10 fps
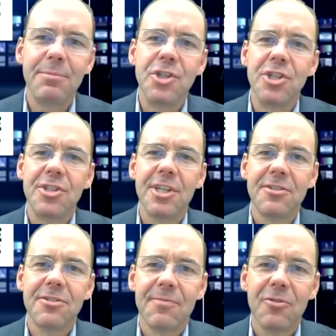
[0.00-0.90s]

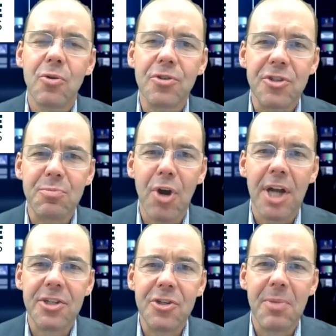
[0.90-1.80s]
Logistics. Of course, it's
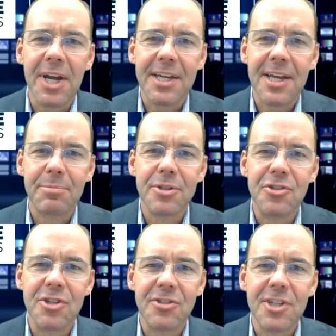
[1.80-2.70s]
brought to you by CAP
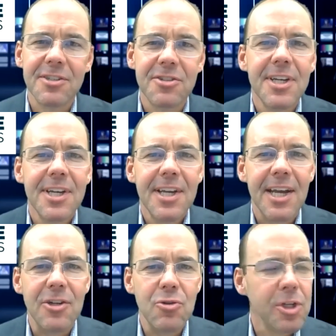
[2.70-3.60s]
Logistics,
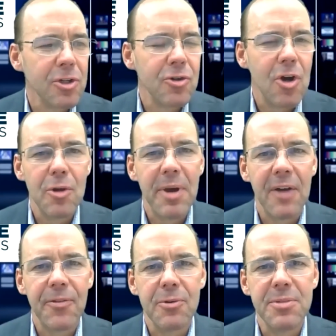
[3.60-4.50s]
and you can learn all
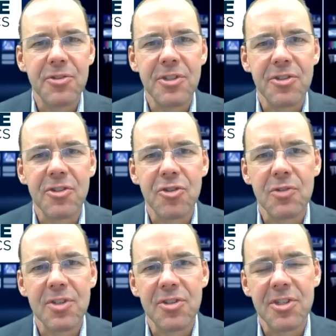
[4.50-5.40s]
about their business and
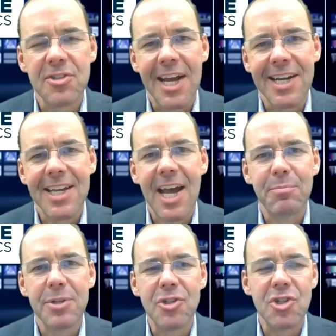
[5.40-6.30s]
services at
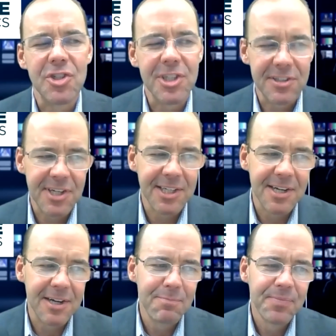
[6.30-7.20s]

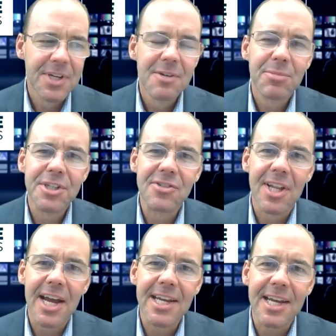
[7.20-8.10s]
caplogistics.com. Please
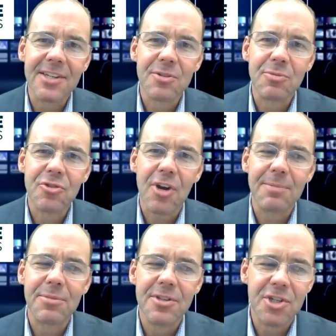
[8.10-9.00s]
like and
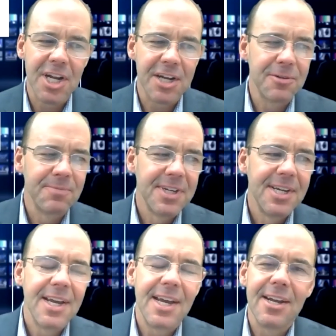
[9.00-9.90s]
subscribe to the channel,
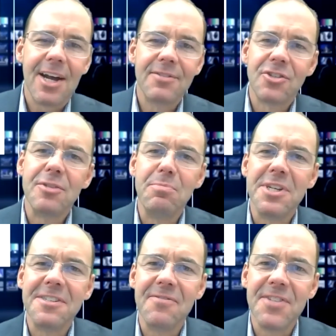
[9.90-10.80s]
and obviously
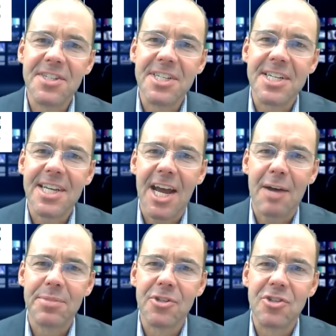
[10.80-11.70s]
visit
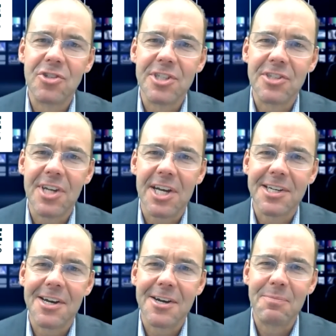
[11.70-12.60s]

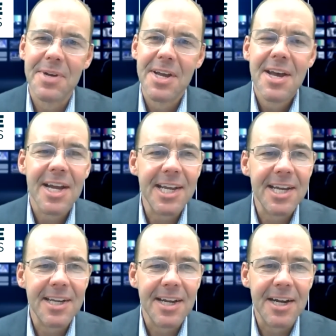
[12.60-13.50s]
caplogistics.com.
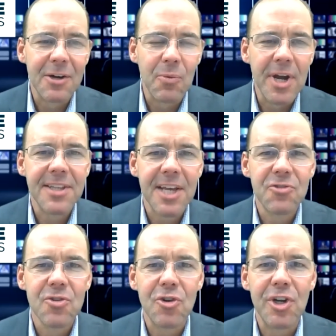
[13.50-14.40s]
Again, Wayne, thanks
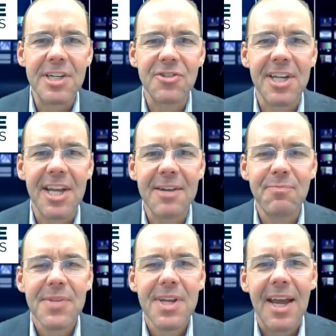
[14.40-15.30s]
for joining us today,
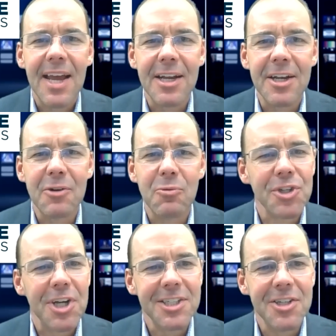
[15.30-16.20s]
and we'll talk to you